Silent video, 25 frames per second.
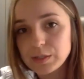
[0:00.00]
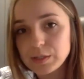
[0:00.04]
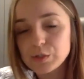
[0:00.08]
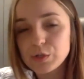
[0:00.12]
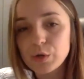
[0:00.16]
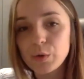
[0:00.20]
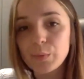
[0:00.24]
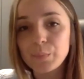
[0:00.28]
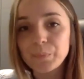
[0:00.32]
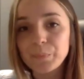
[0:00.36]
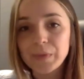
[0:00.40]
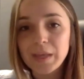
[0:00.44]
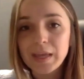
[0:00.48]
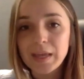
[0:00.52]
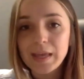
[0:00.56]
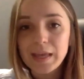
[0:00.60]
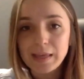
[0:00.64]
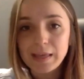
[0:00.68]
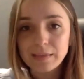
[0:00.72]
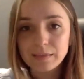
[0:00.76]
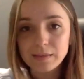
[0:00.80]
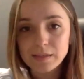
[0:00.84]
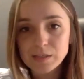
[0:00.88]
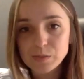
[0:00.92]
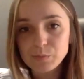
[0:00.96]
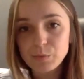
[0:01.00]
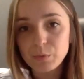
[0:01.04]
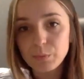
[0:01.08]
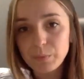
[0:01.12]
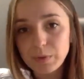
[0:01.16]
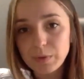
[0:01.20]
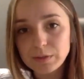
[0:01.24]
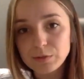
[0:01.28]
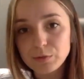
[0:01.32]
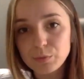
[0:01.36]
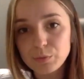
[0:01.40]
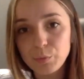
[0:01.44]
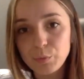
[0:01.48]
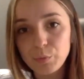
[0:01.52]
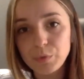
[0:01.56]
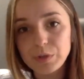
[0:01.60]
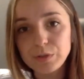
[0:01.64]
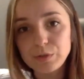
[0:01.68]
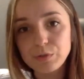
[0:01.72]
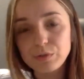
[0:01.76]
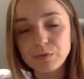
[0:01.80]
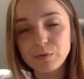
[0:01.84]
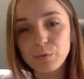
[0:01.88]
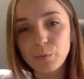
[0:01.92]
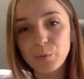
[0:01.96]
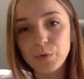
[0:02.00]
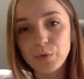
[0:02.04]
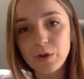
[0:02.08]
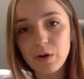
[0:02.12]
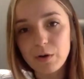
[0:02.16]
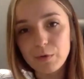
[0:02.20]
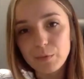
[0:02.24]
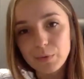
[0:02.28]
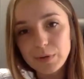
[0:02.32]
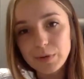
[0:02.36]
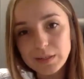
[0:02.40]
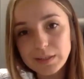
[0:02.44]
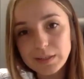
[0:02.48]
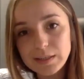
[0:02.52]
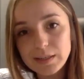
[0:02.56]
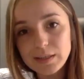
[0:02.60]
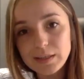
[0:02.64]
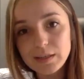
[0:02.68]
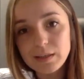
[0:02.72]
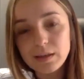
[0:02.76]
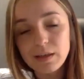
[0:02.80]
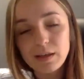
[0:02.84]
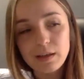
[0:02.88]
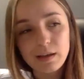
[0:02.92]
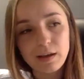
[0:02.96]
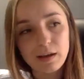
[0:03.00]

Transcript: So in this momentum, we are really